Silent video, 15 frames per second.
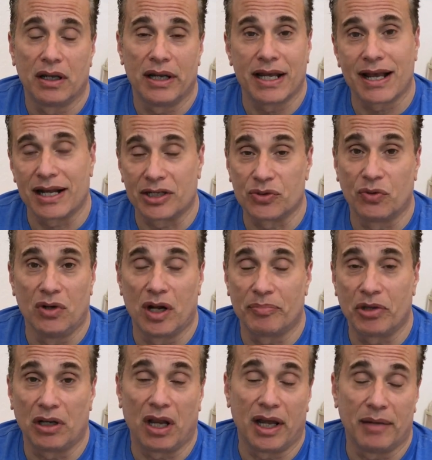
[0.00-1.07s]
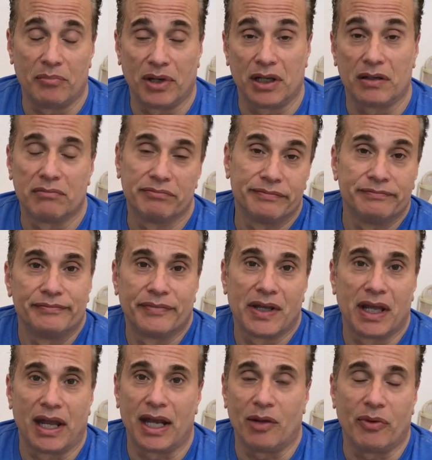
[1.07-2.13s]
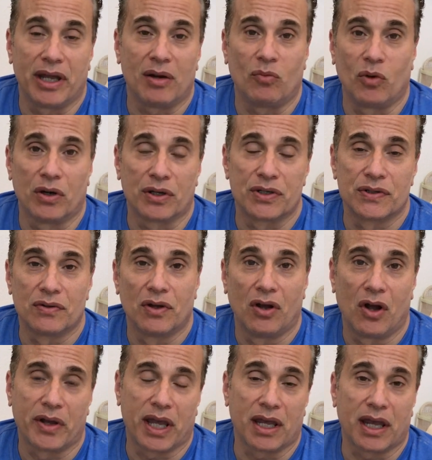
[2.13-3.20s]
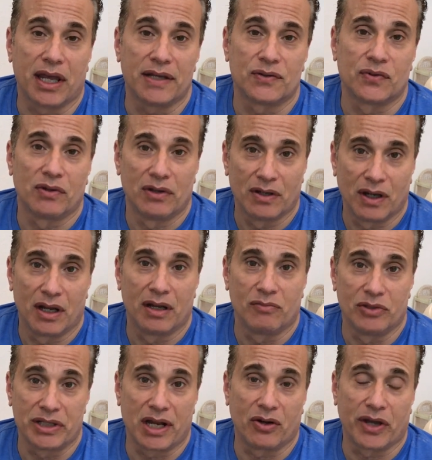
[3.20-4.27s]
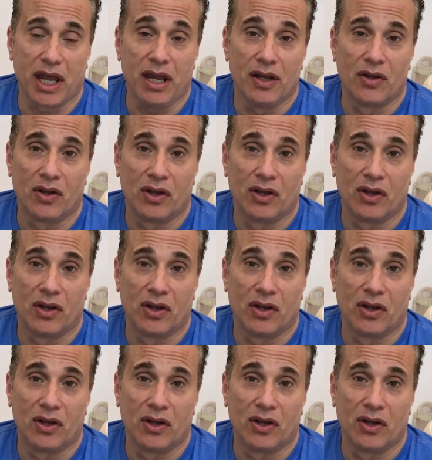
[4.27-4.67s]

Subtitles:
He kind of screwed up the line, but anyway, it works. Okay, Case, was that okay?